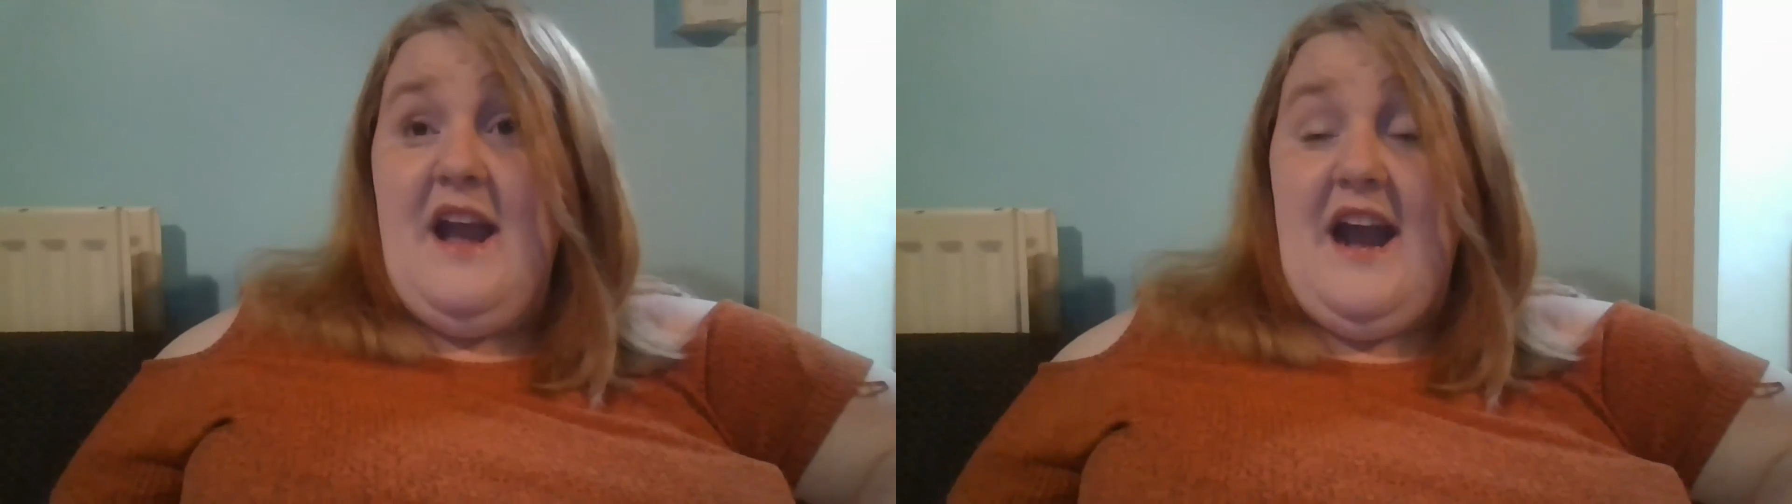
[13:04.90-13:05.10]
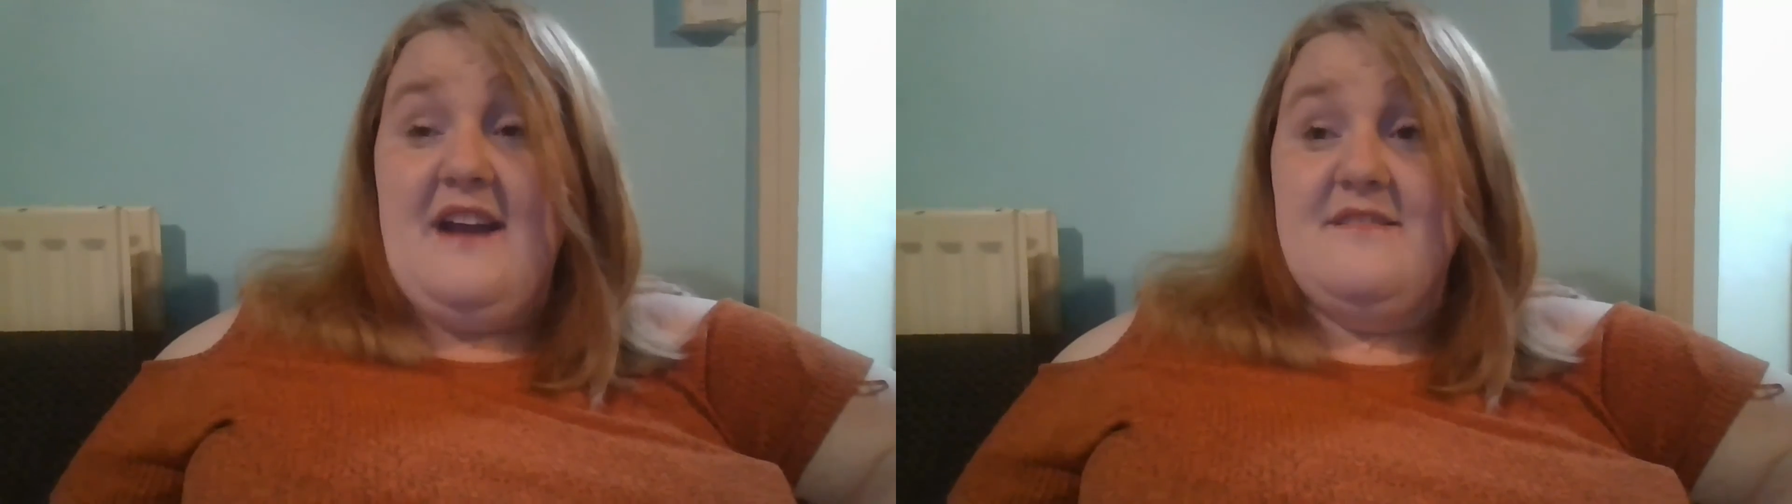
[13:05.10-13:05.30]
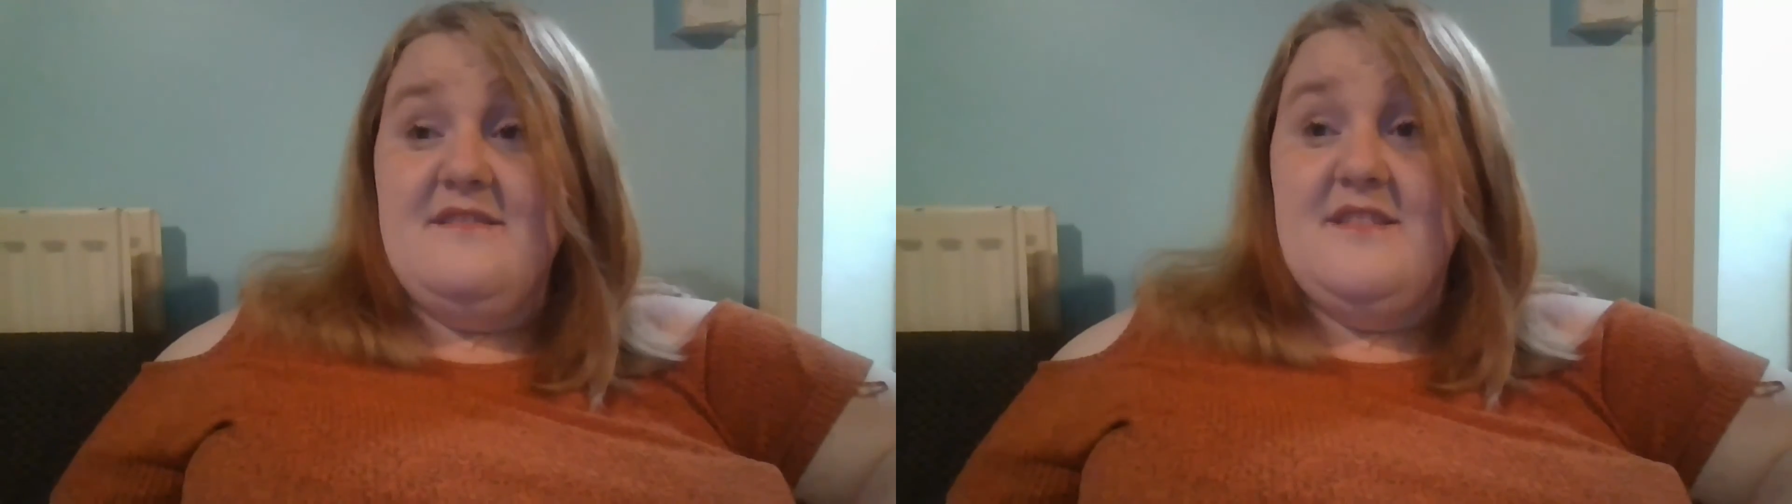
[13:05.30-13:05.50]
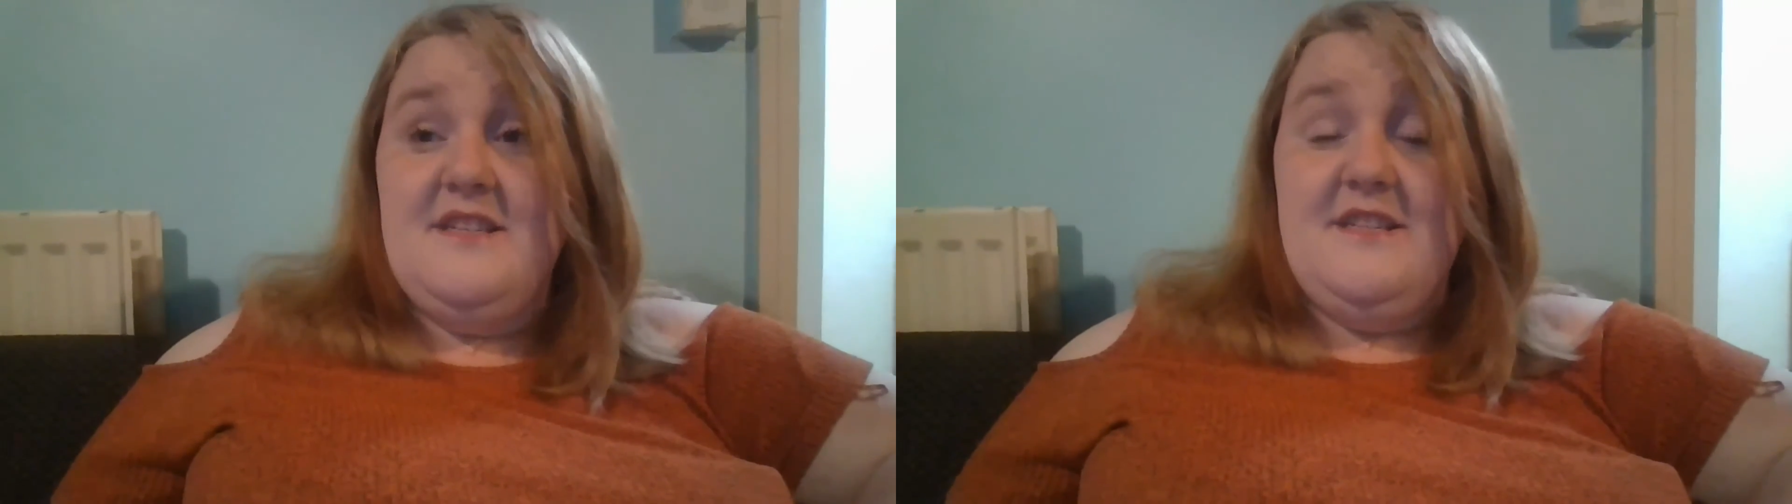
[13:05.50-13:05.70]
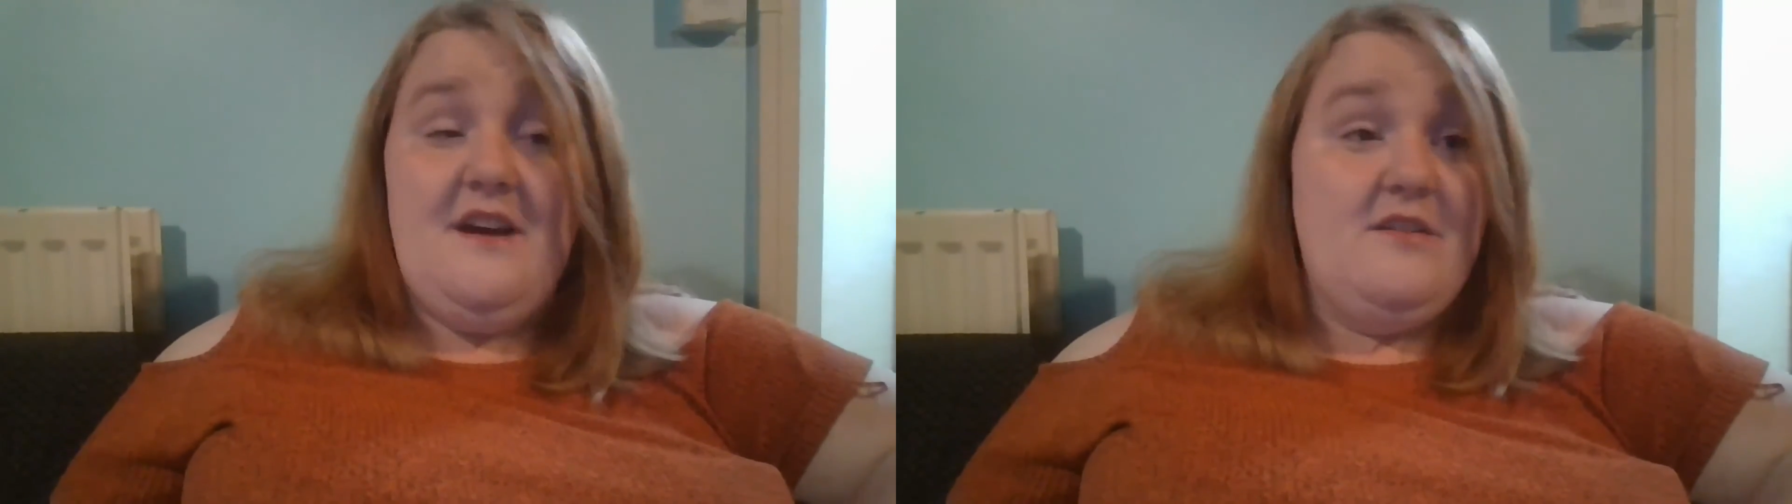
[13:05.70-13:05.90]
and,
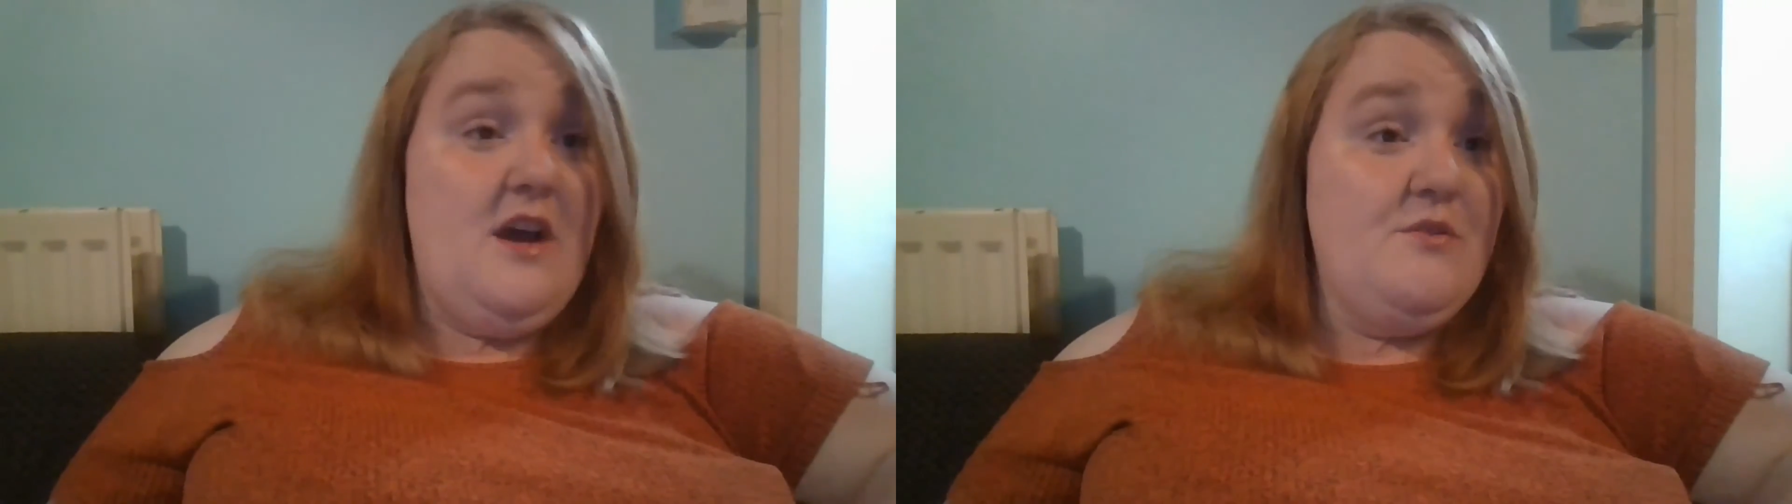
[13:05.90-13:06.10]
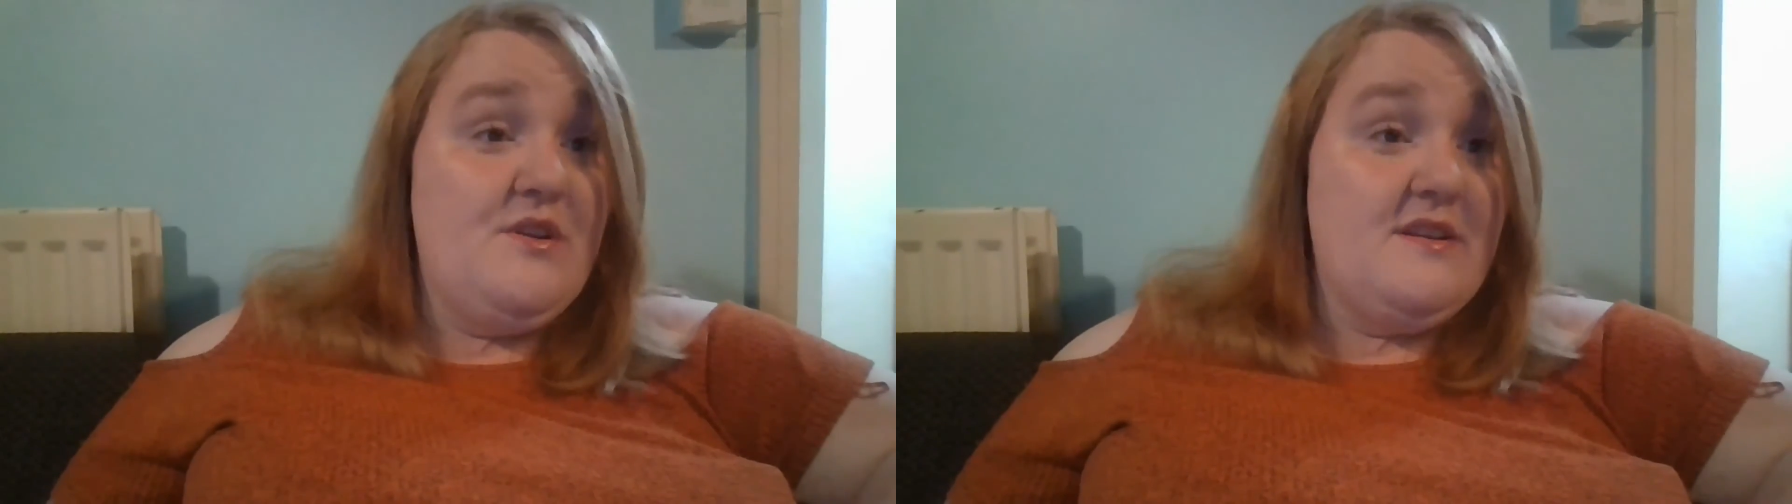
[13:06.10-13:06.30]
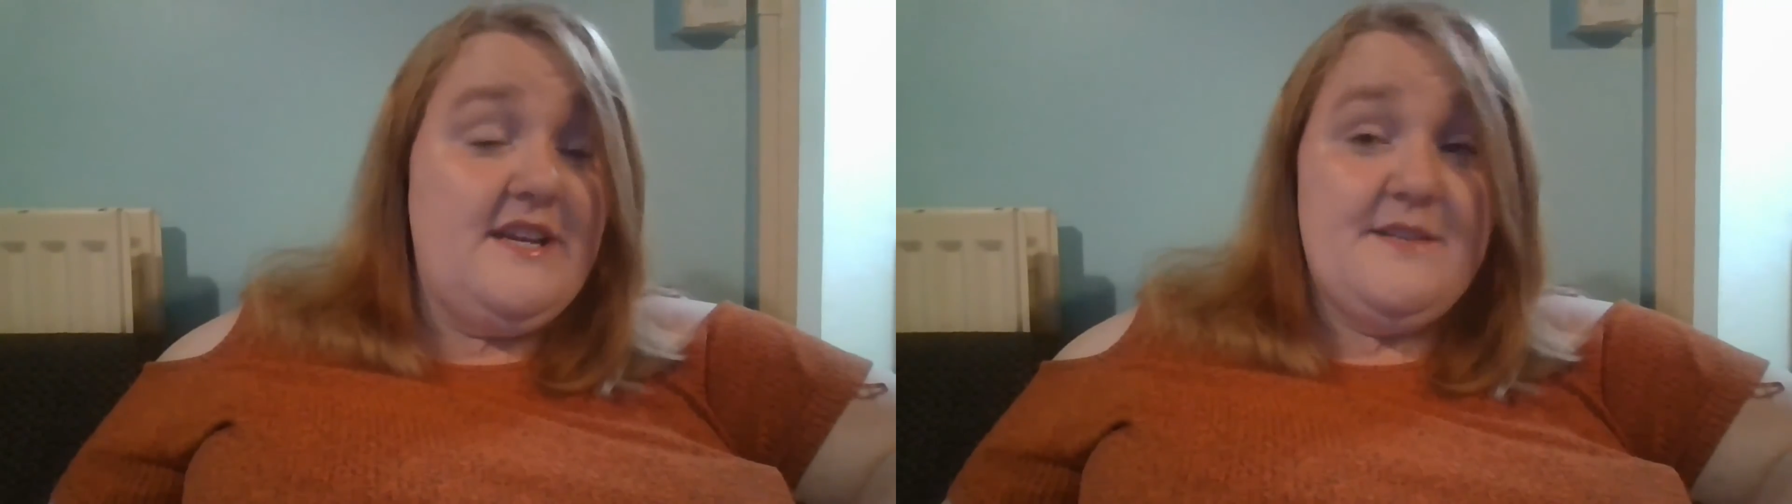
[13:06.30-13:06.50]
locally